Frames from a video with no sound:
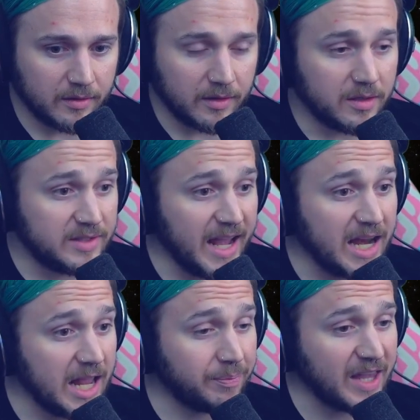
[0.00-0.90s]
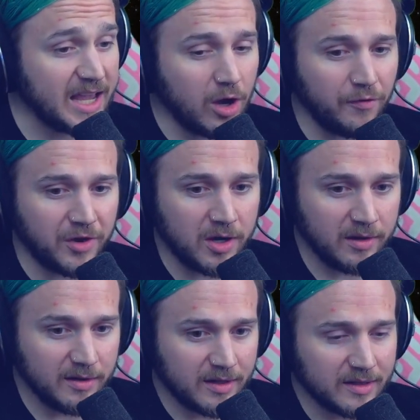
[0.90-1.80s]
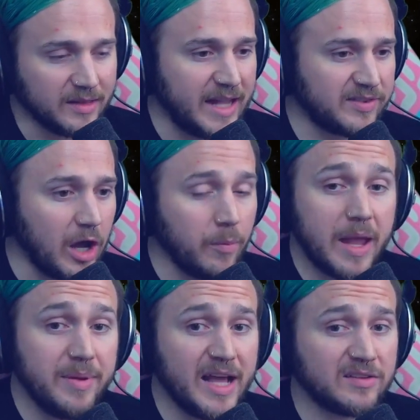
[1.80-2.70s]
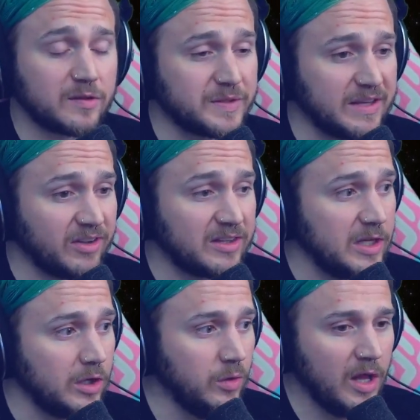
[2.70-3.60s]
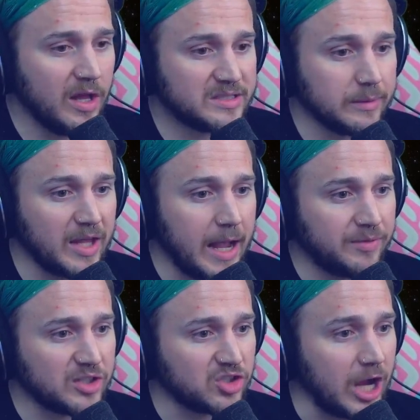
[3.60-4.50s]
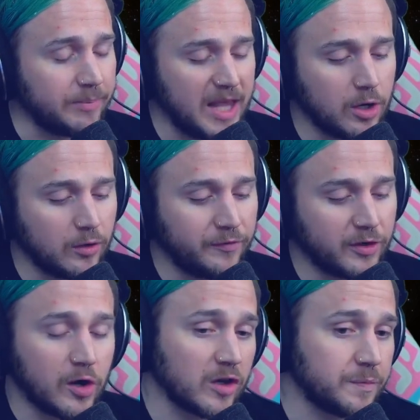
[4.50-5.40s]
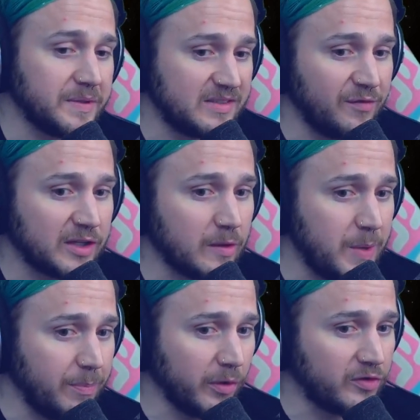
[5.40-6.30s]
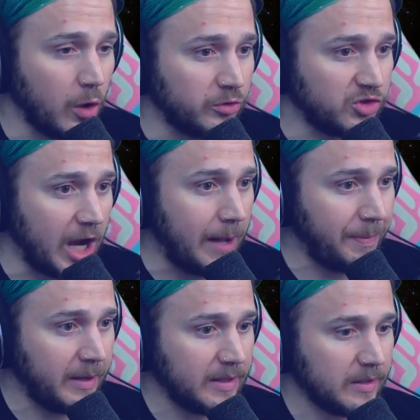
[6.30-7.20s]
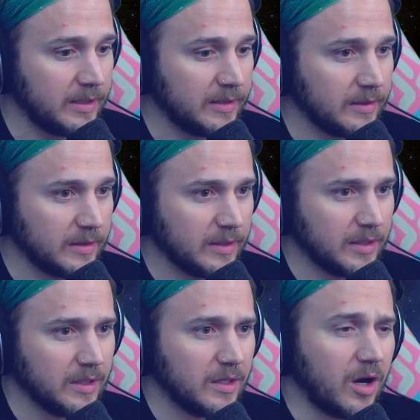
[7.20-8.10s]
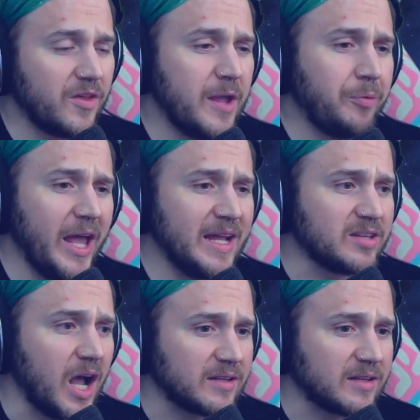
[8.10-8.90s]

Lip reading: Dan Hip takeover? Let's go. Maybe that's specific to you. Sometimes the shop takeovers are specific to people's own shop. Are they playing Toxic